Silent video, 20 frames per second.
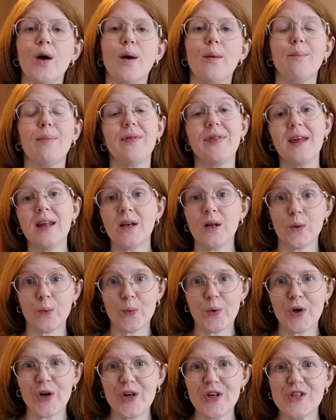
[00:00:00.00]
But then in
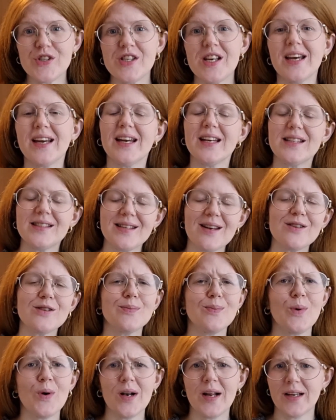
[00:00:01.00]
words, it sounds
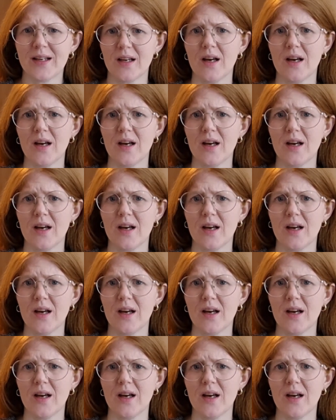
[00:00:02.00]
more like